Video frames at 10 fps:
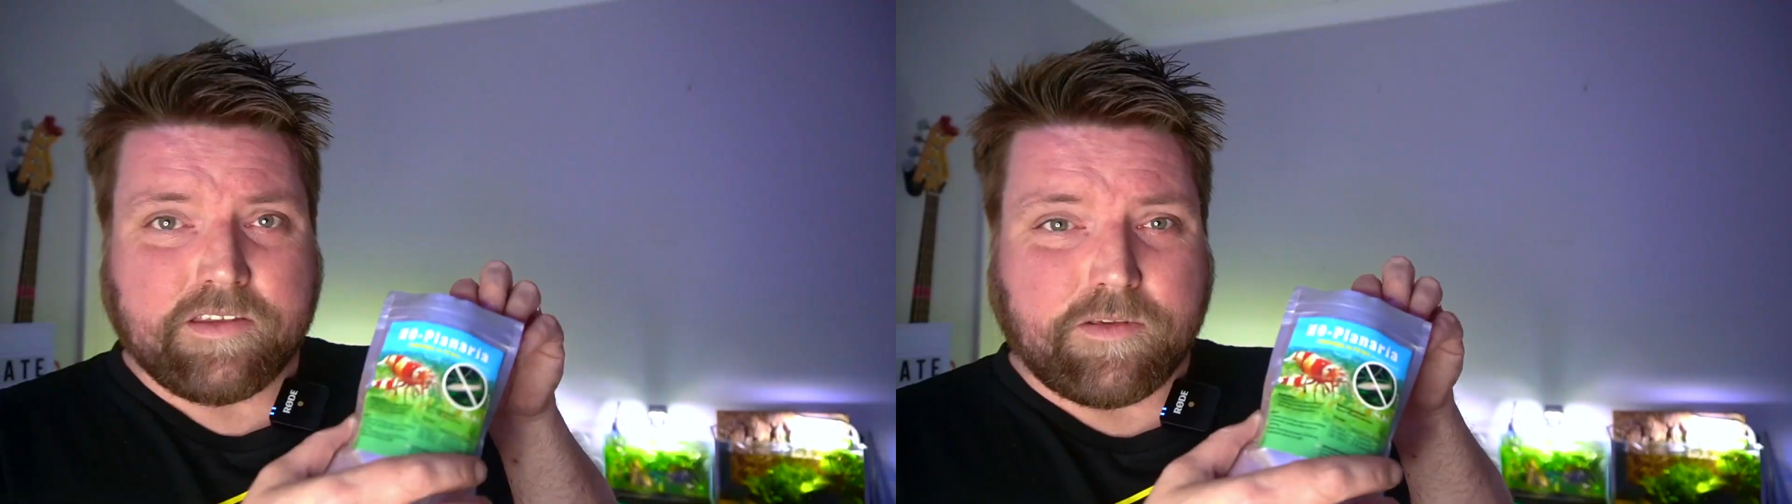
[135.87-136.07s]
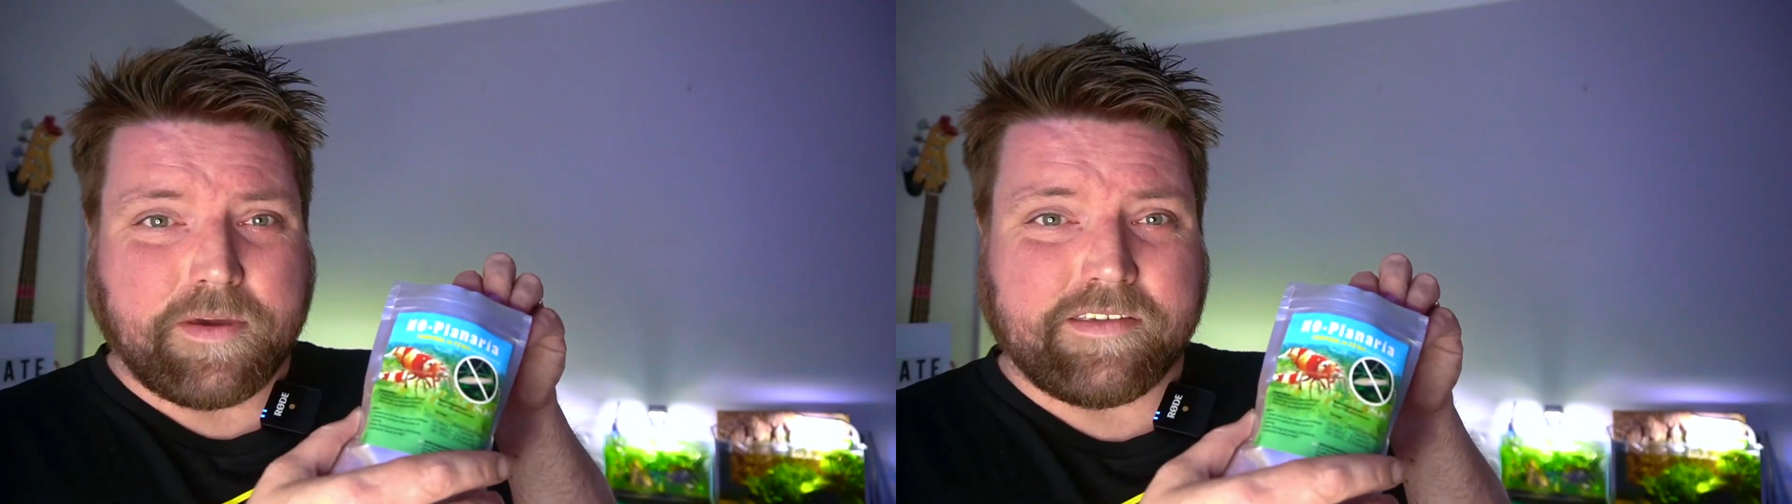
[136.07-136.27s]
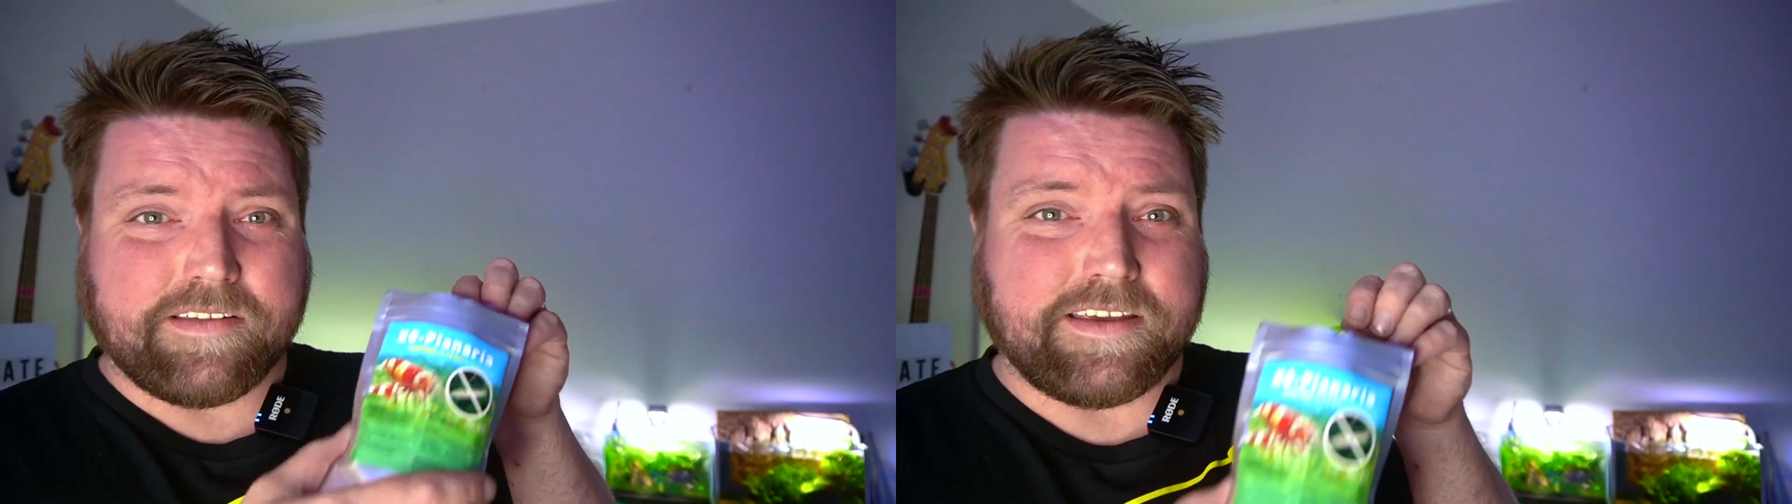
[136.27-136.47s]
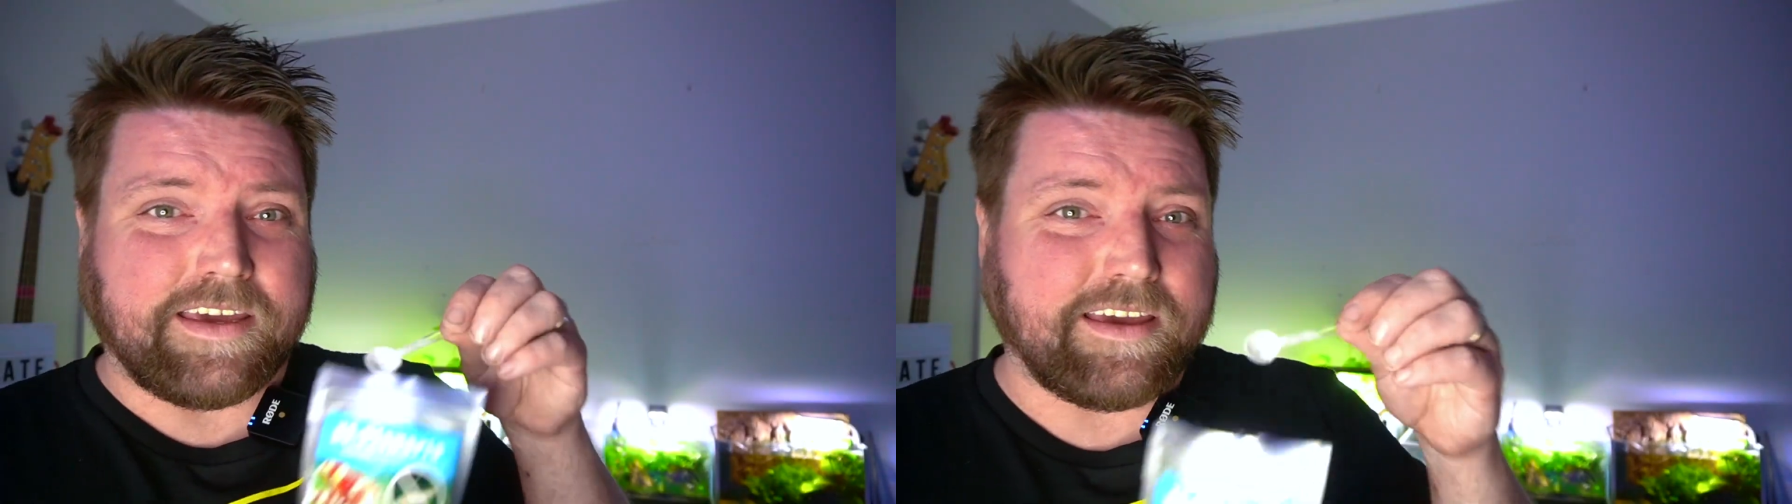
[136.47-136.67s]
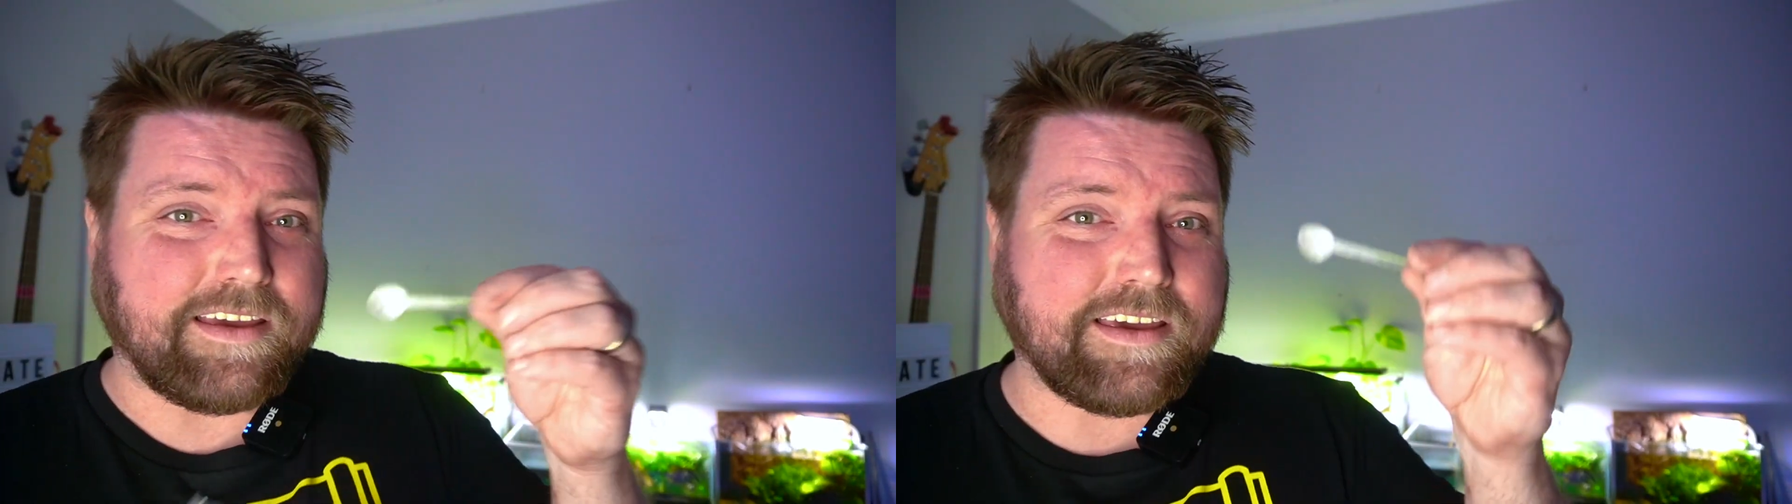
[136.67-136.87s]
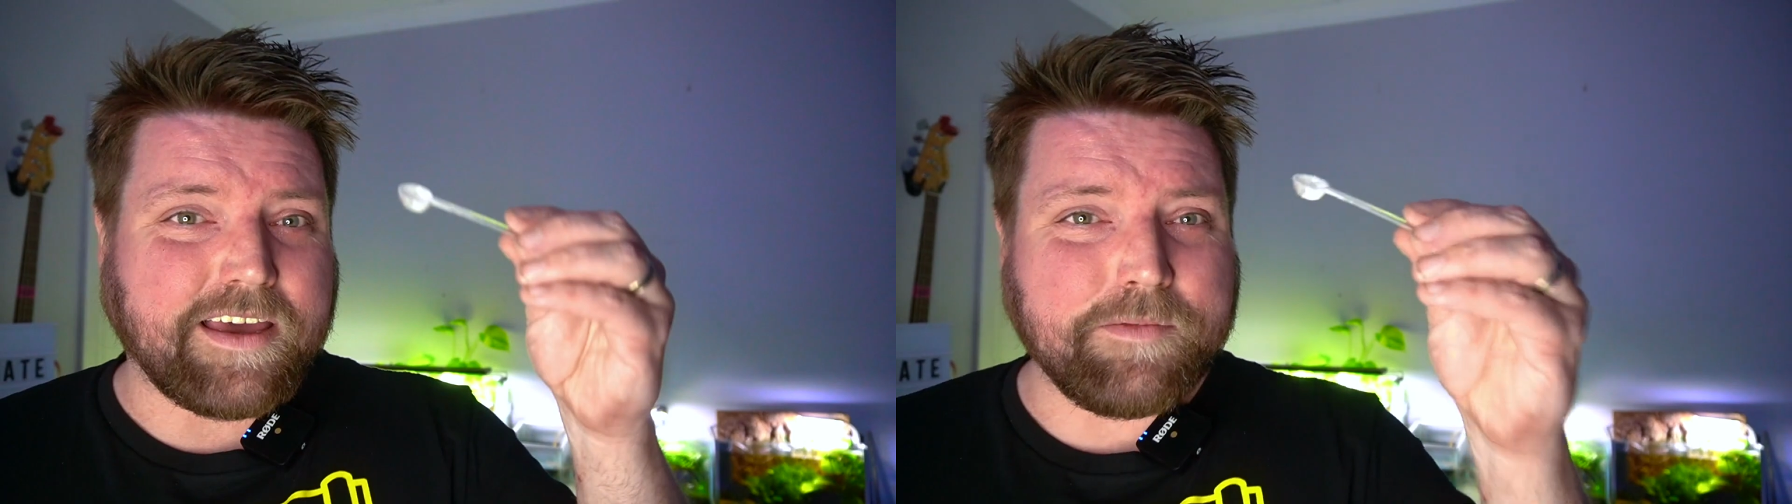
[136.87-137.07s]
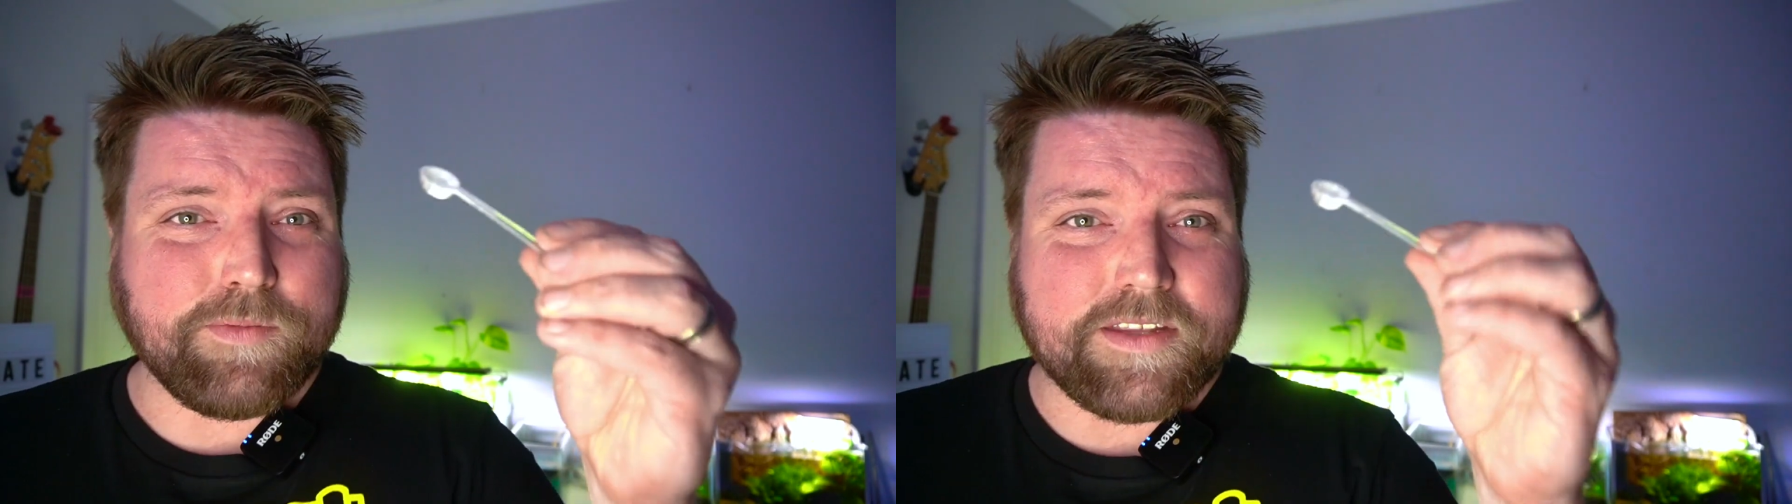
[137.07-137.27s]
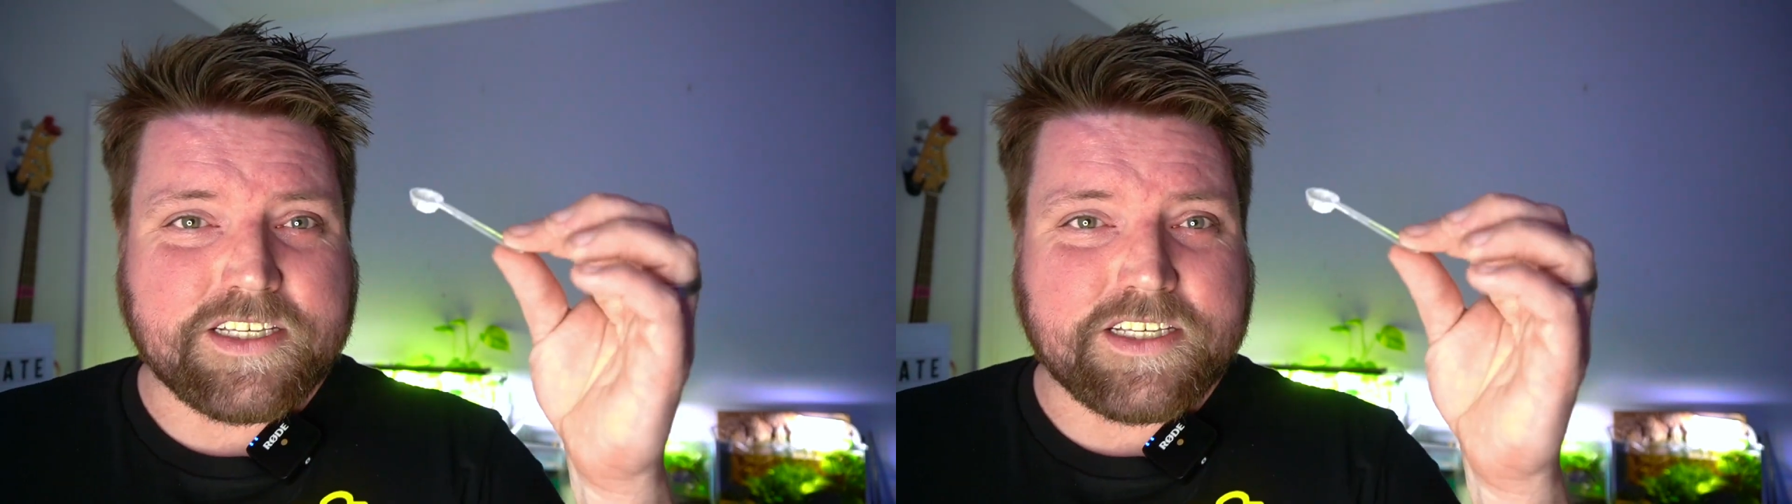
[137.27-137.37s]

So basically, it comes with